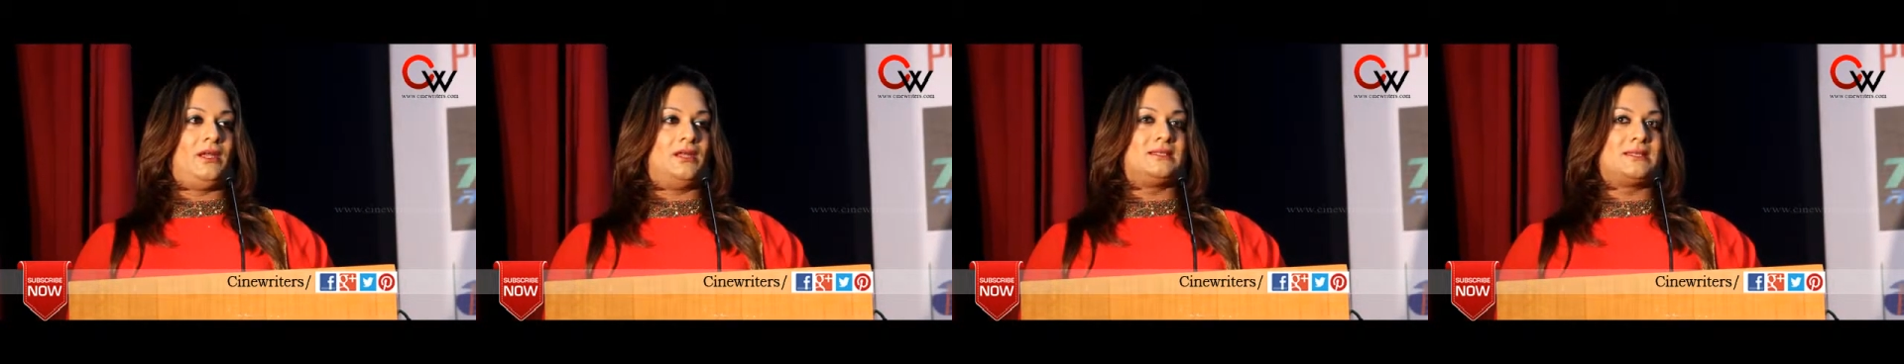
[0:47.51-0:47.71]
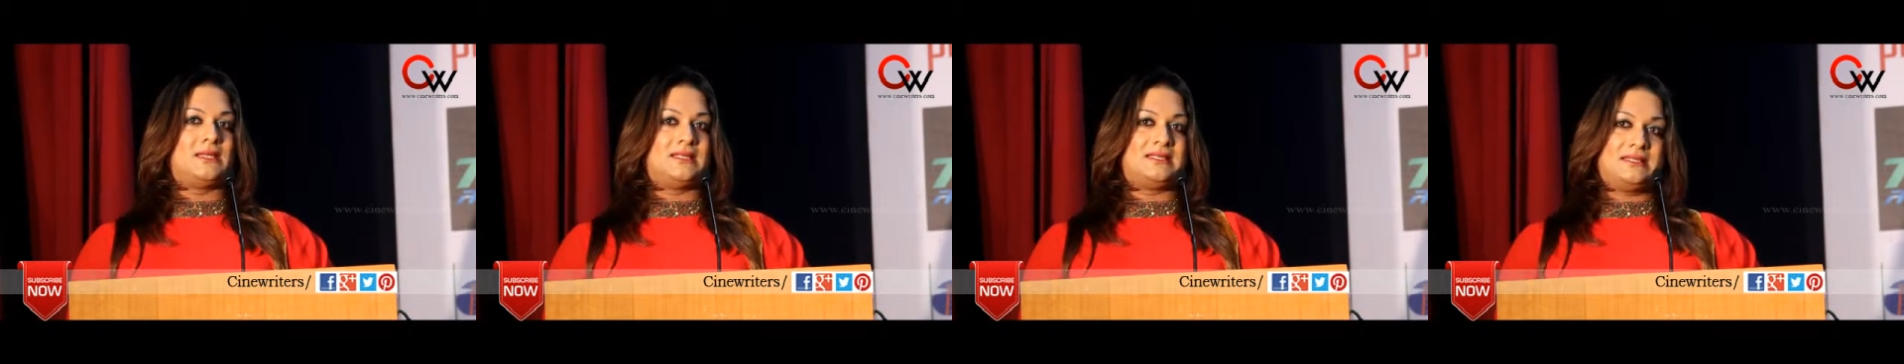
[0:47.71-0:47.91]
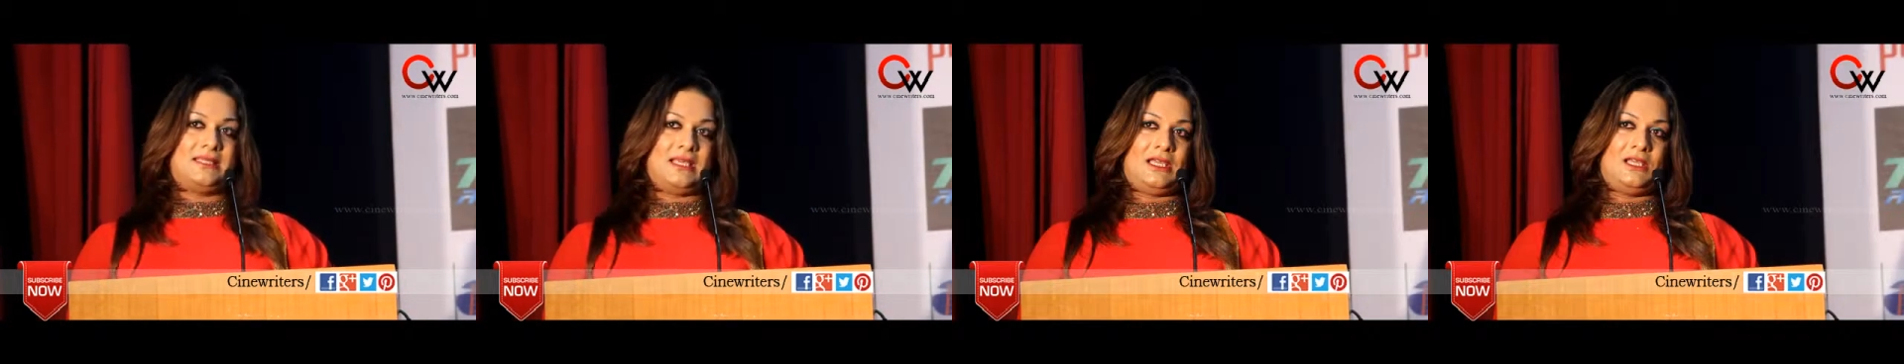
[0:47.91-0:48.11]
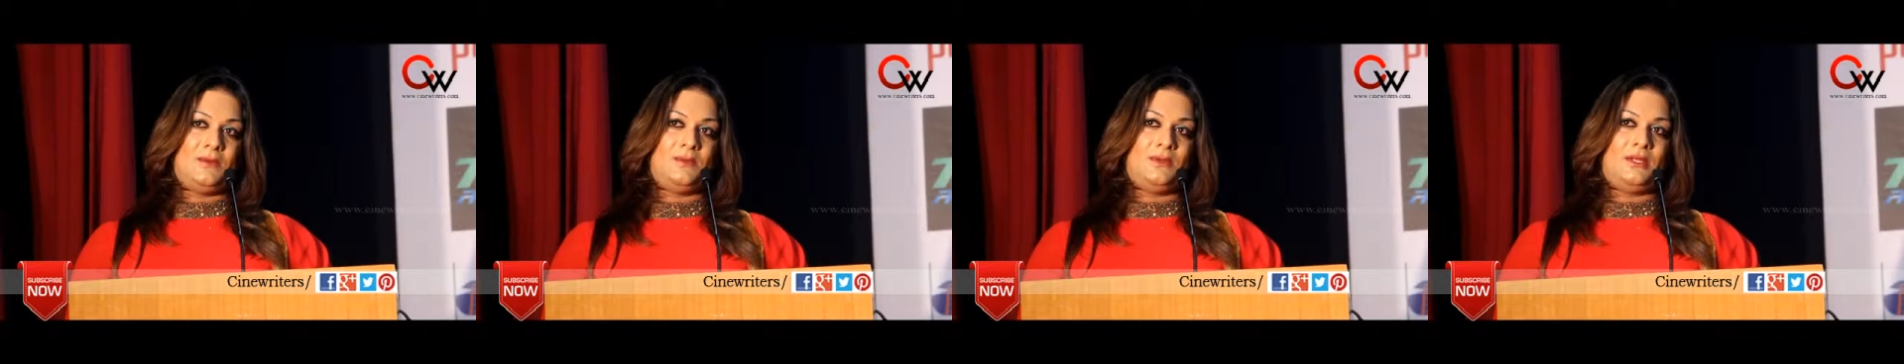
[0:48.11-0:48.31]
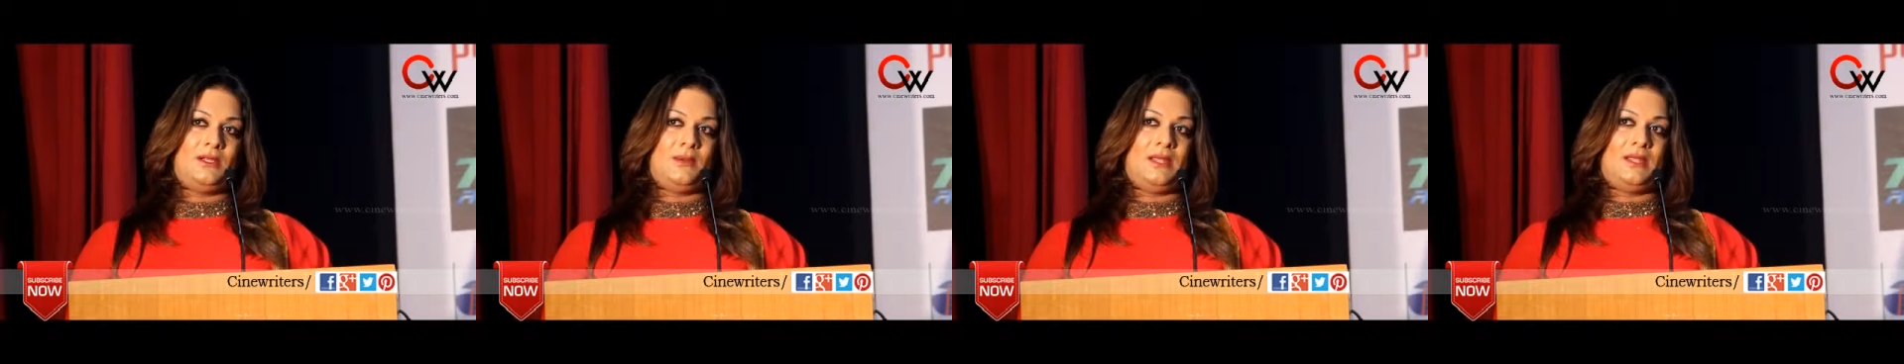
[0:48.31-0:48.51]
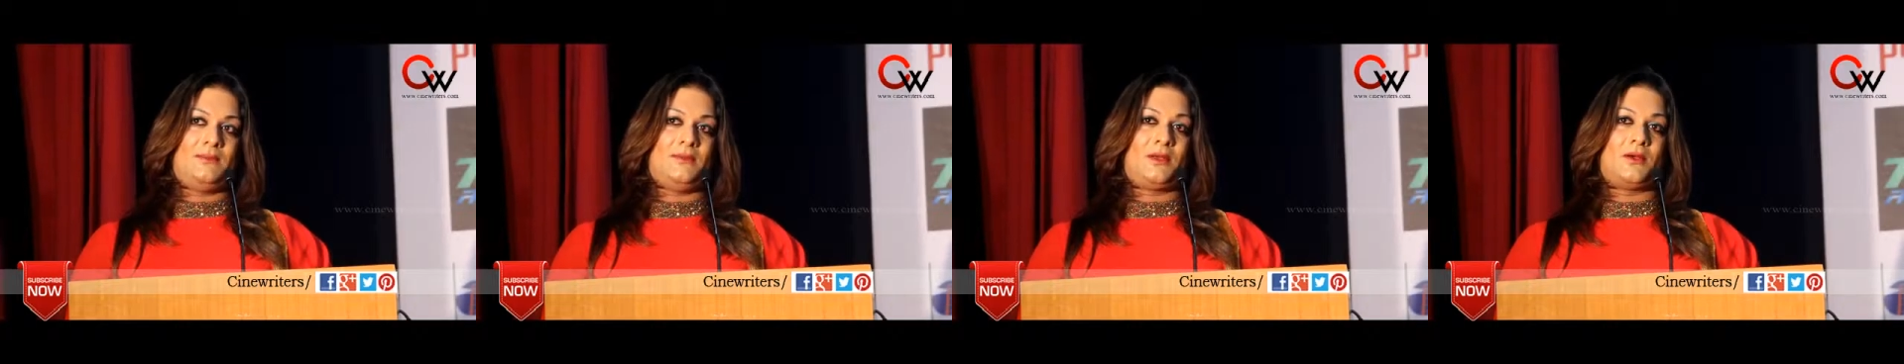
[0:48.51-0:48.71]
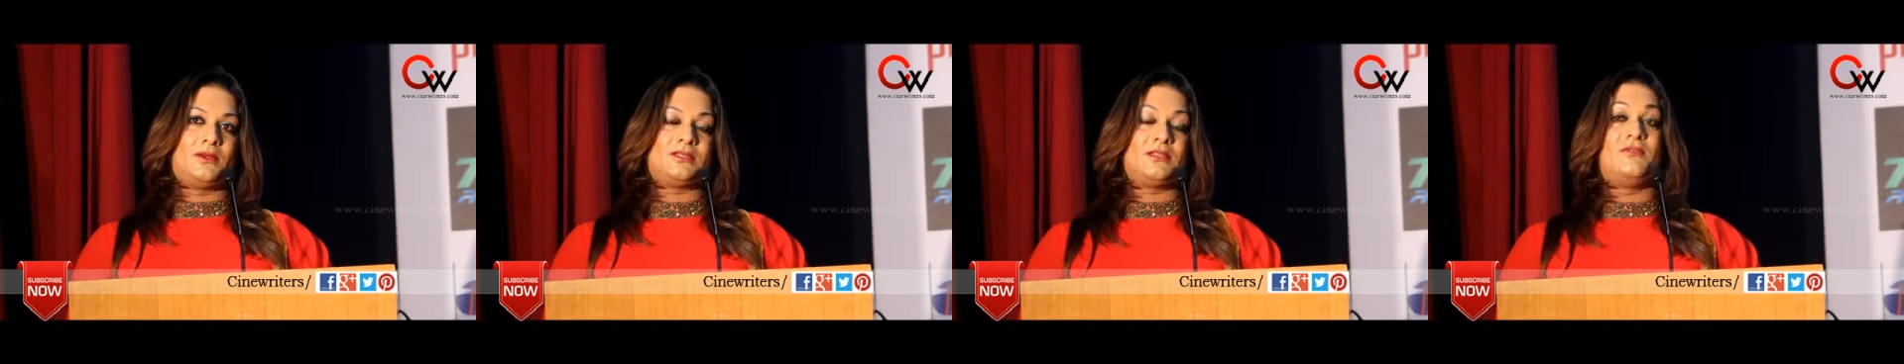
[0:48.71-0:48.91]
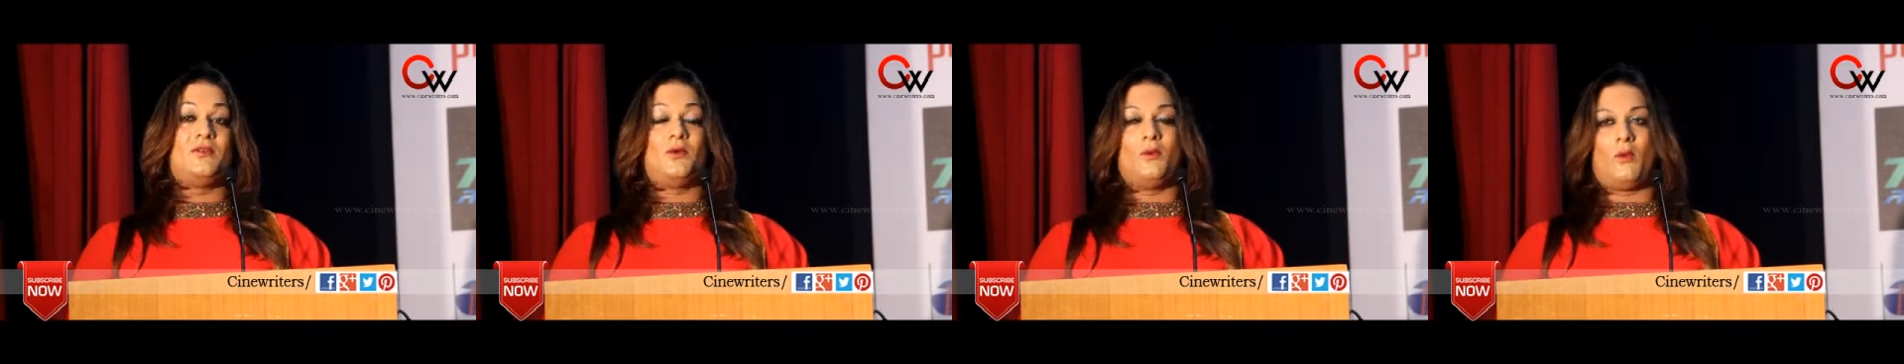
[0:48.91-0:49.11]
in a sustainable way,
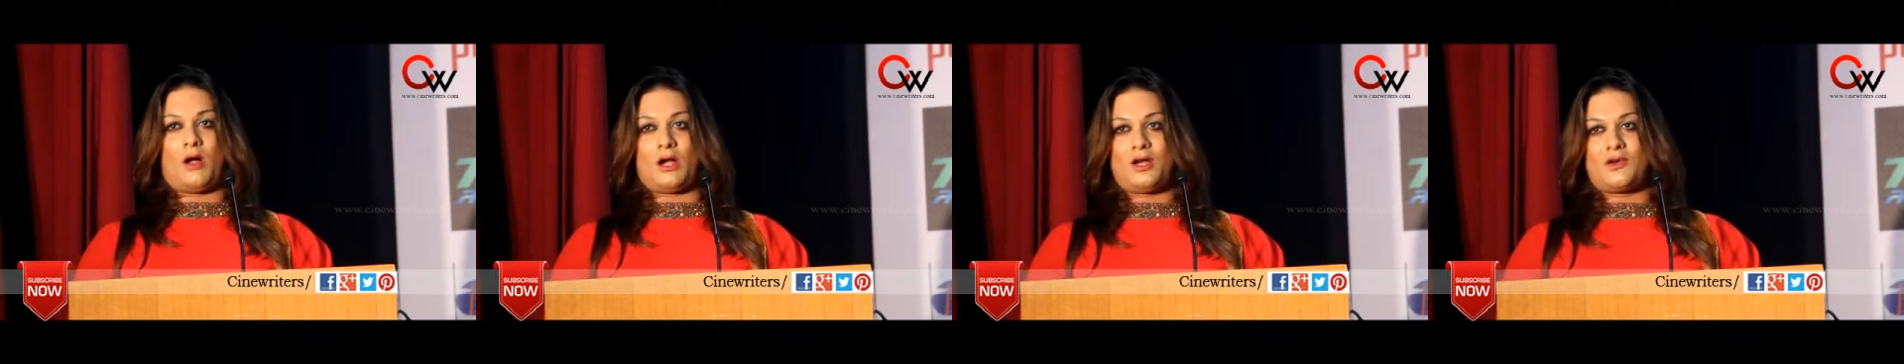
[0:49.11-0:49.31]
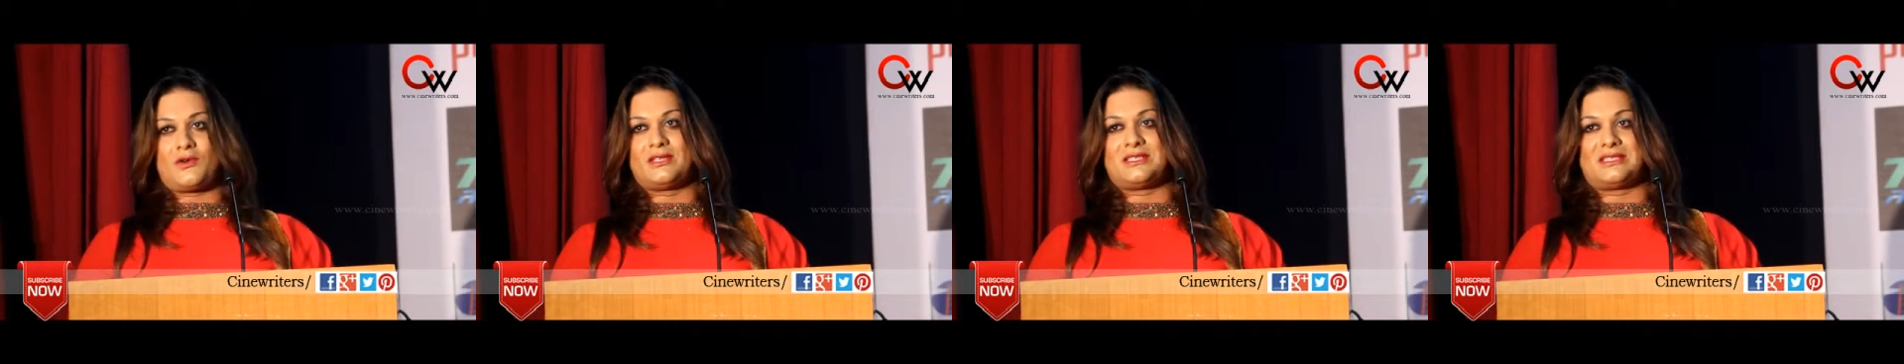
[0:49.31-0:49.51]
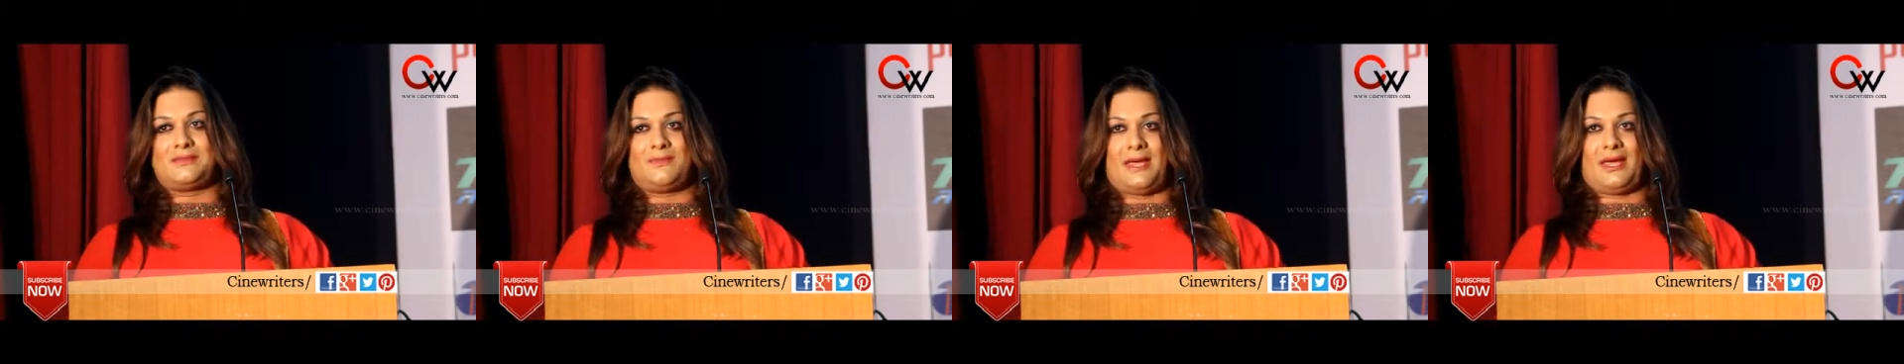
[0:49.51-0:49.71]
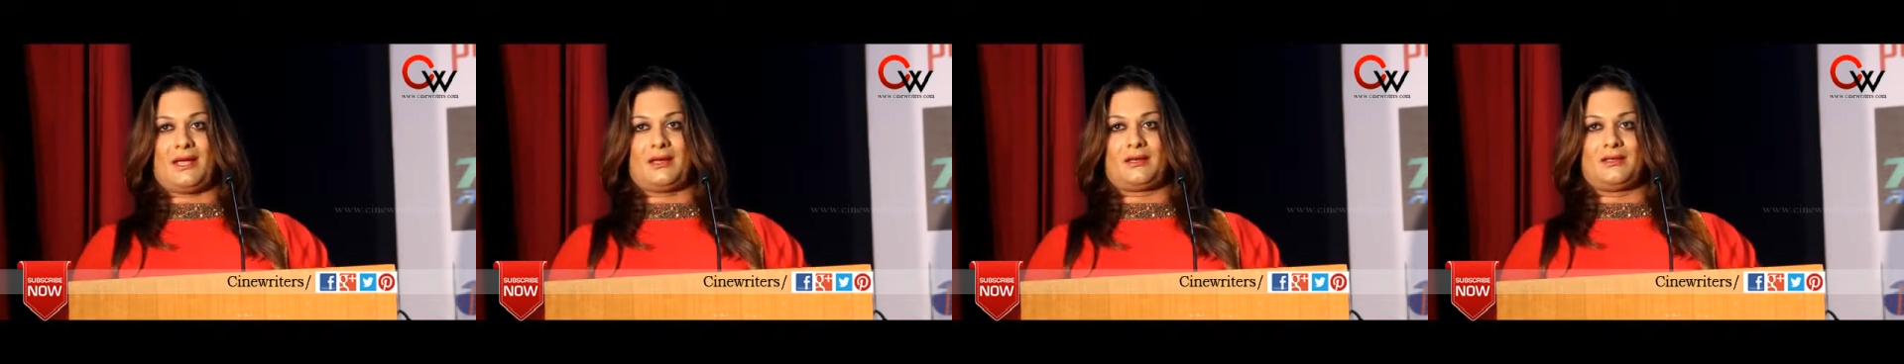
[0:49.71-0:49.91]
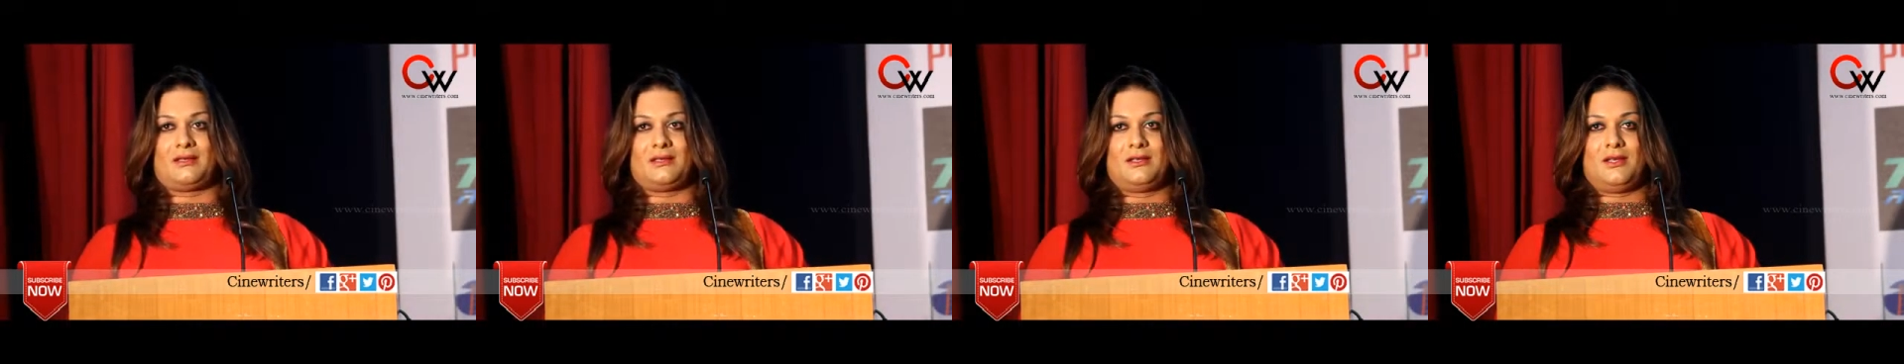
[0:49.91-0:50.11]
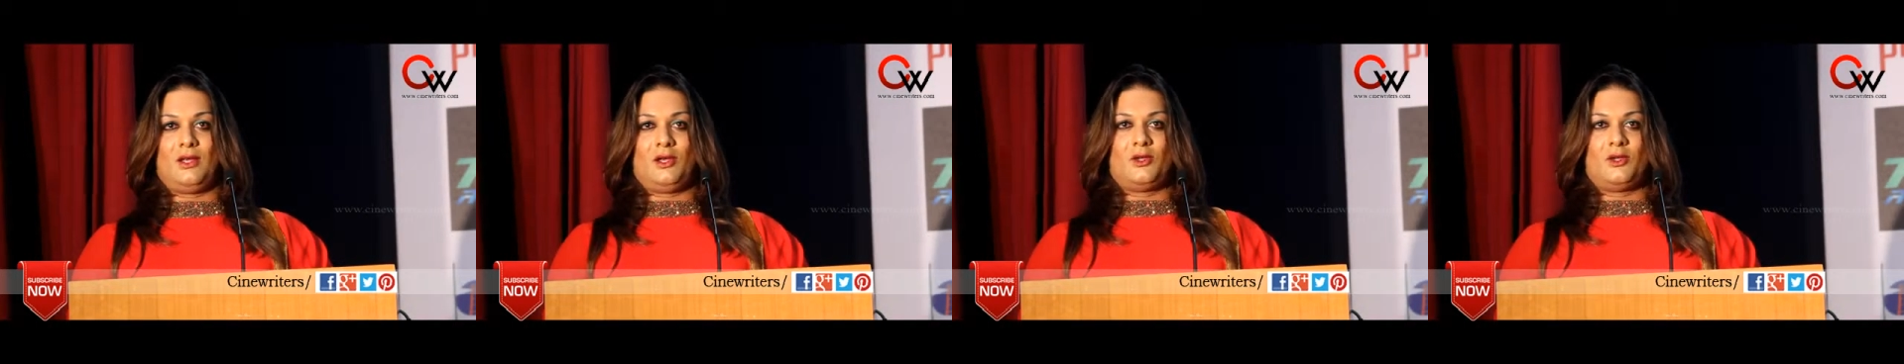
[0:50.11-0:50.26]
because if you want respect,